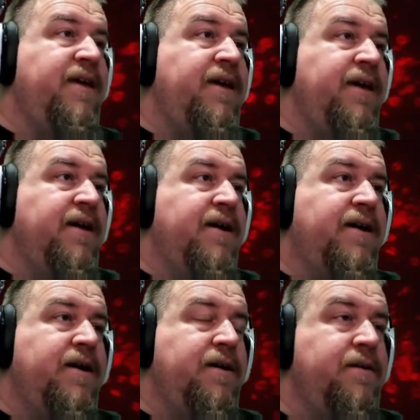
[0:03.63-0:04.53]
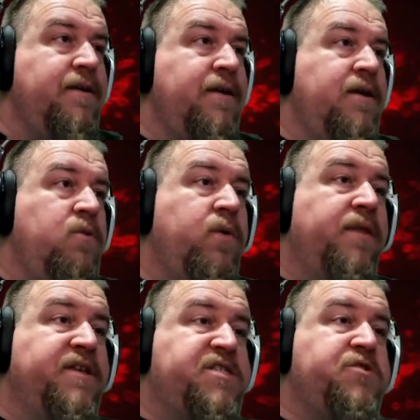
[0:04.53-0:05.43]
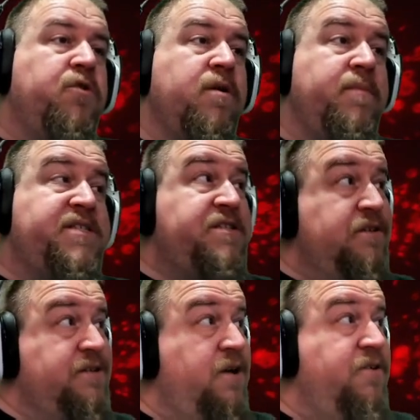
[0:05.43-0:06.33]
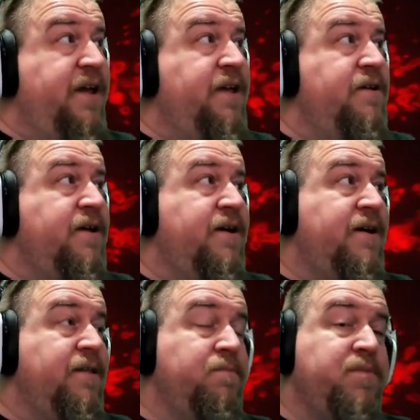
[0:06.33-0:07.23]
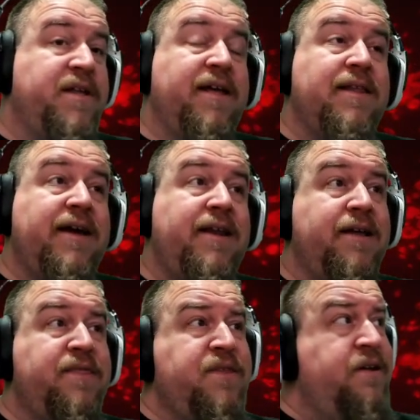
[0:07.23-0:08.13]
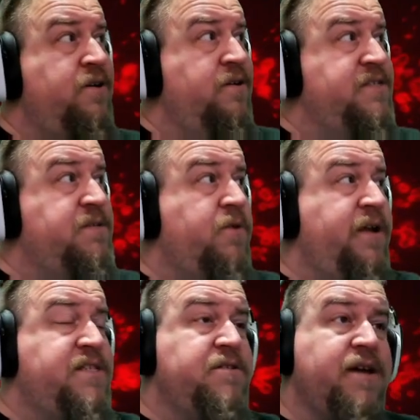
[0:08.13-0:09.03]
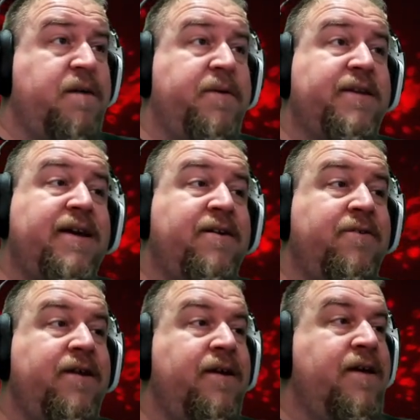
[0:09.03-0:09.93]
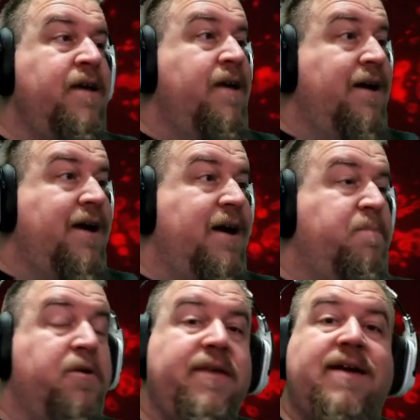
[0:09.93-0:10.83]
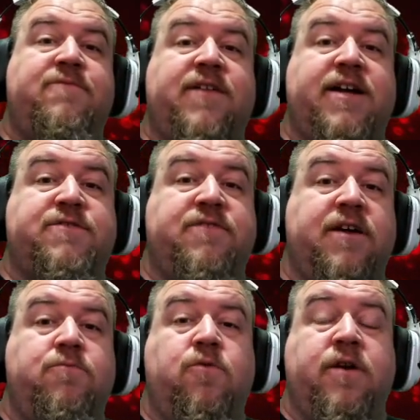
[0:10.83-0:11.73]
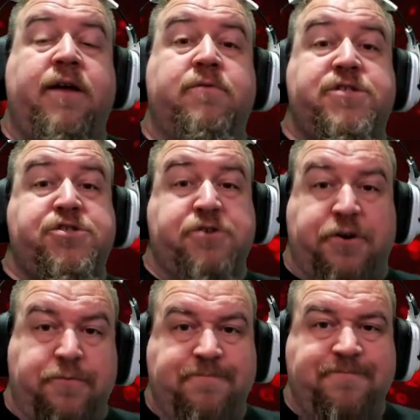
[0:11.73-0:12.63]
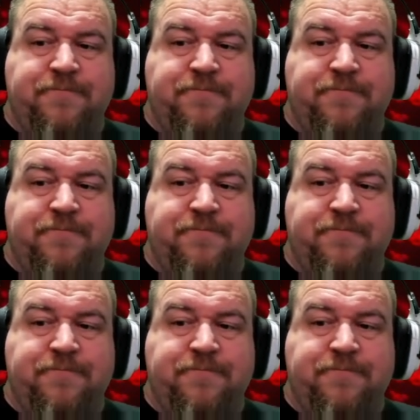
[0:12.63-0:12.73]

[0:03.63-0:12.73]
the. Uh, while the storm is still going, uh, plenty of lightning and thunder, and some rain still coming down. Uh, boy, that flash flood warning was true.